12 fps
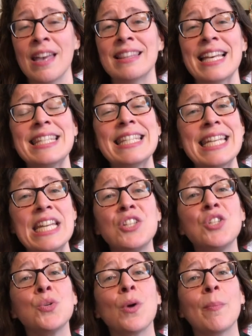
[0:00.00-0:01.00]
Let's
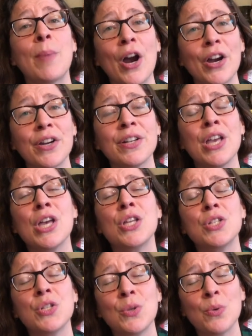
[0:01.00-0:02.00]
each do our part
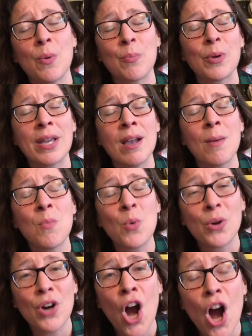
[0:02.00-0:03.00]
to bring a
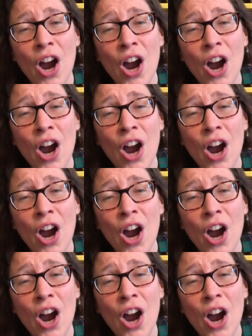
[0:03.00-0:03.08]
more